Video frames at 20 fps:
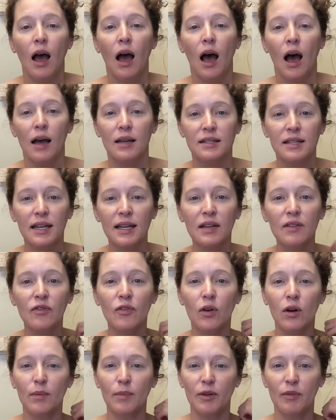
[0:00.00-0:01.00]
A second
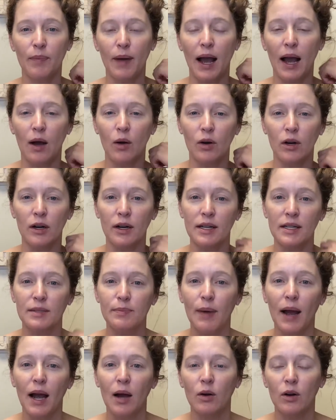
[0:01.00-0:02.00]
form of power is
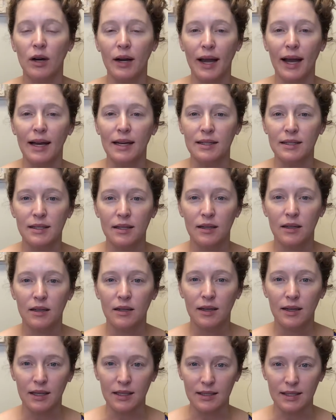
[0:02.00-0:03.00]
power as
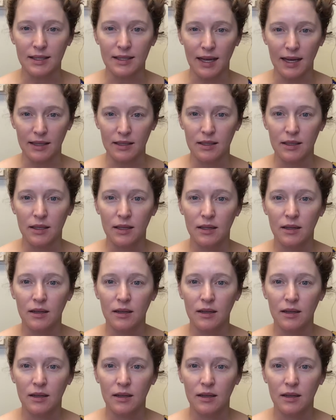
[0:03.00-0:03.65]
consent.